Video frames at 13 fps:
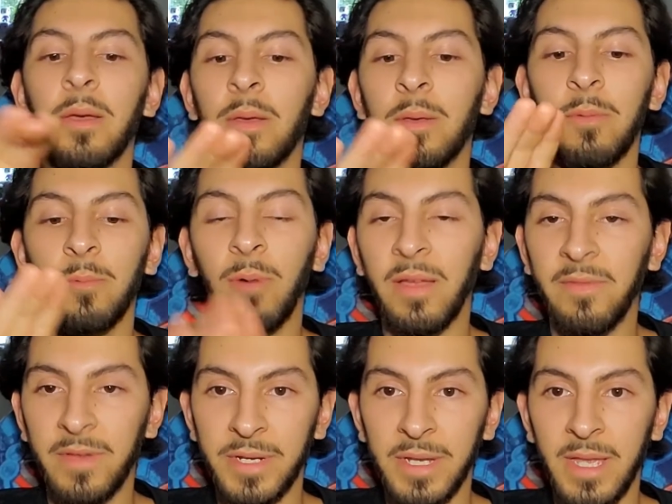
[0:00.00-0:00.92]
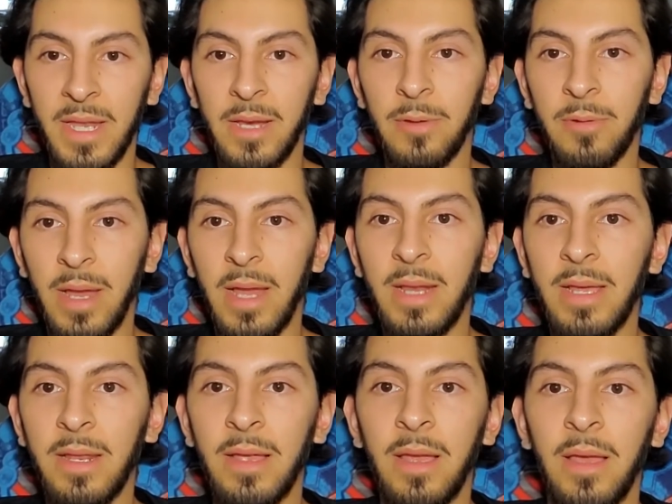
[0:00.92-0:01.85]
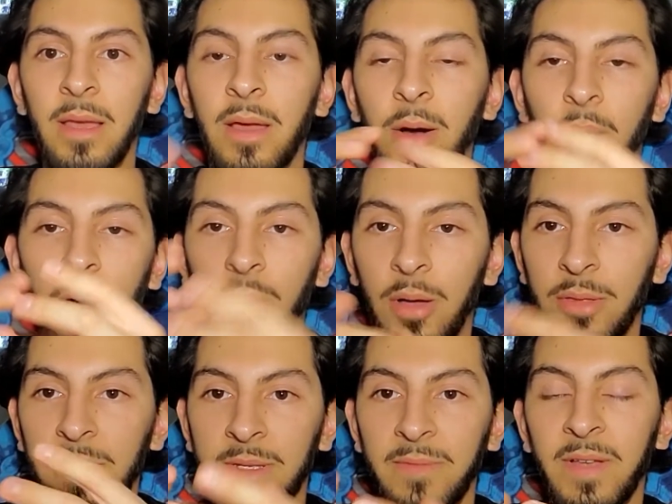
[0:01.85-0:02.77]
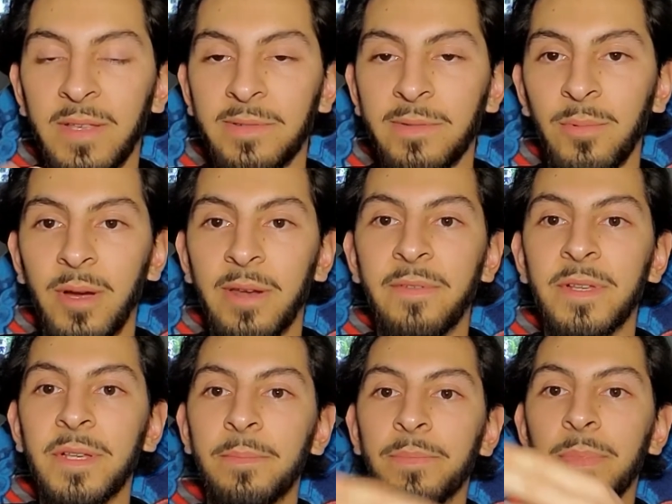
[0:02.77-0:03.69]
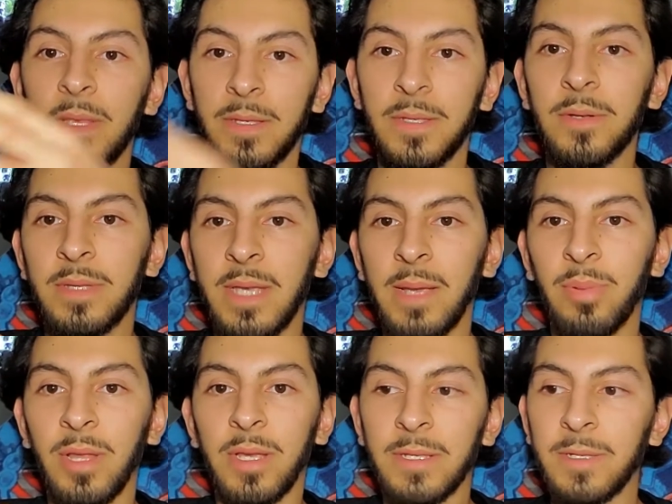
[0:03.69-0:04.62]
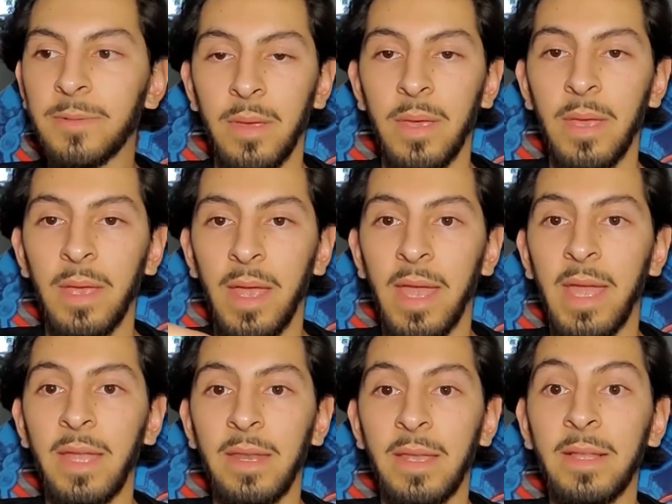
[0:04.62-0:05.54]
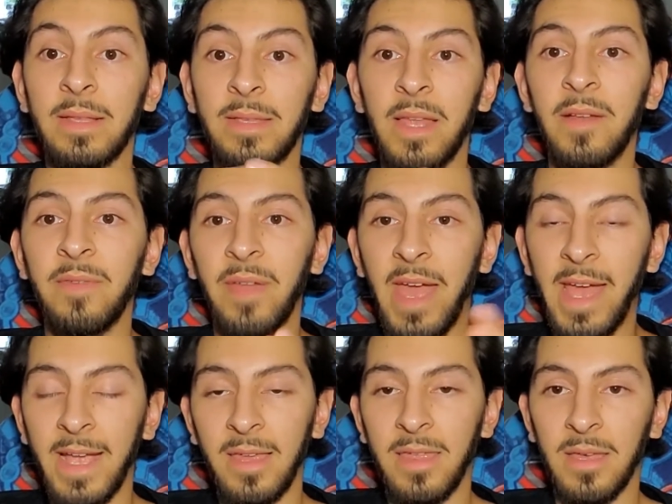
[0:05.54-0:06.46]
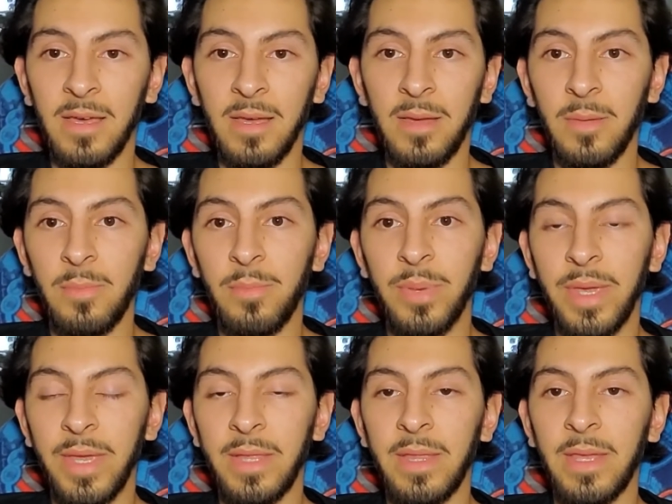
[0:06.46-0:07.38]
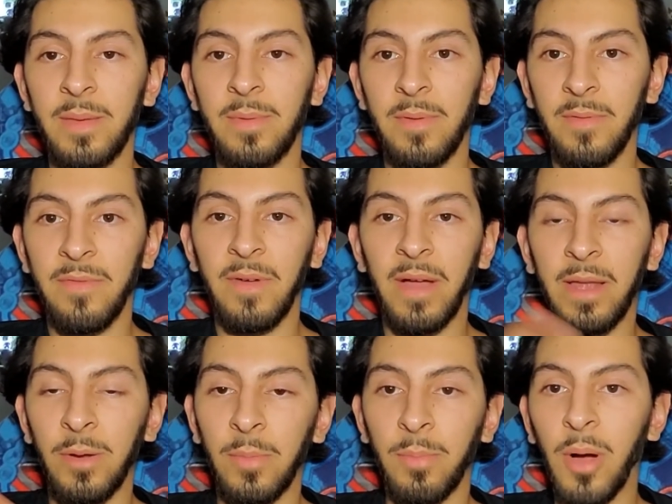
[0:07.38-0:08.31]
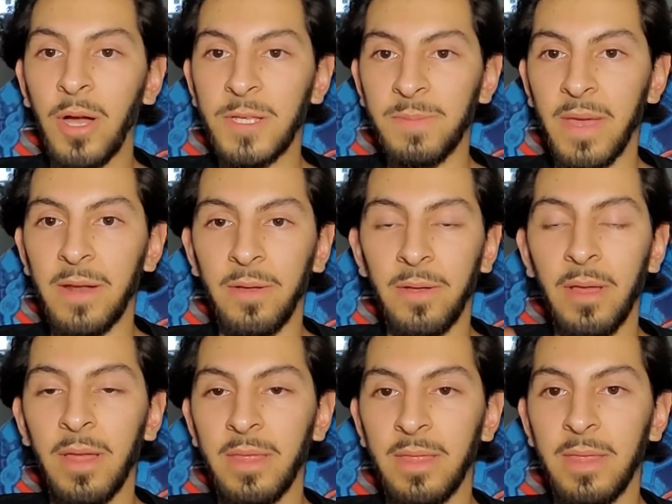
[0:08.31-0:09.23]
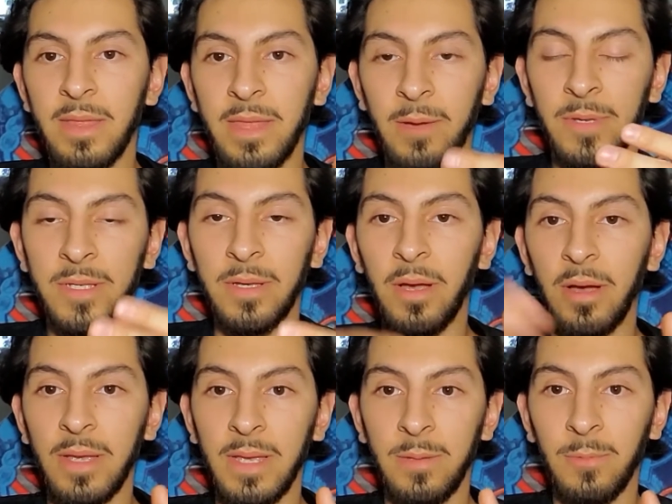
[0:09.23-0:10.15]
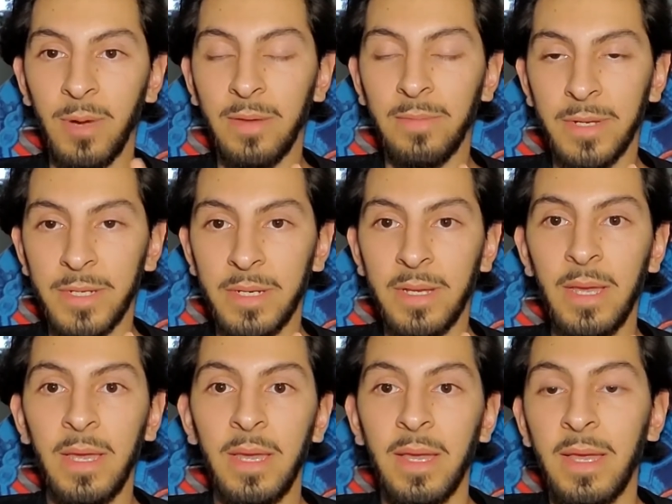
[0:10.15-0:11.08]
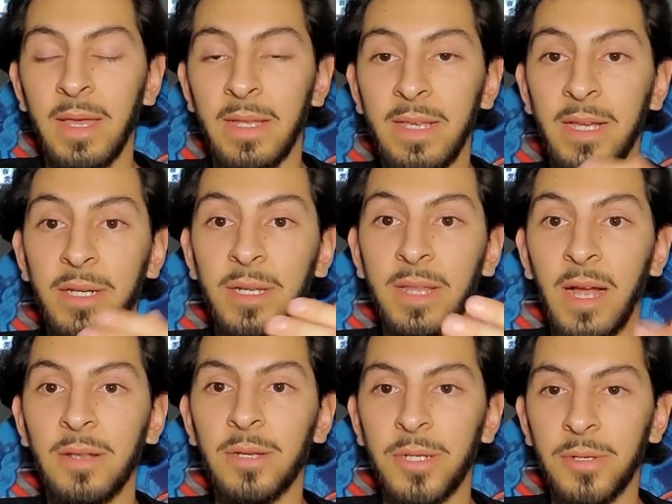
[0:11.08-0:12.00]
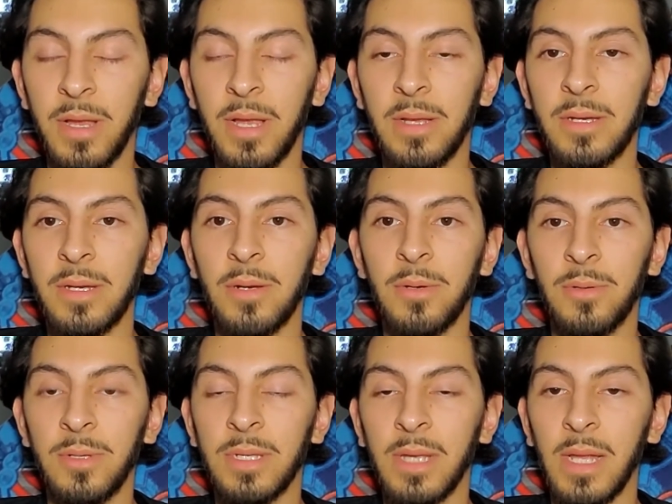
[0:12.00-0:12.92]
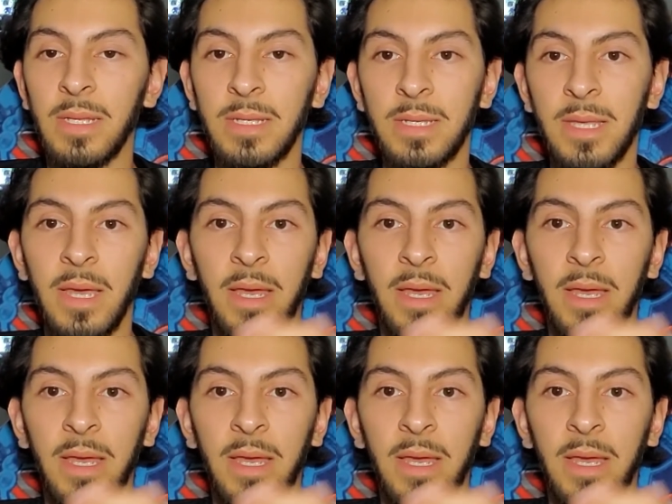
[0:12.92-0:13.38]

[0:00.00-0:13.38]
White Vision getting created, all those events from WandaVision still take place. And instead of Agatha being the final boss battle that we saw in WandaVision, it's actually Doctor Strange who sensed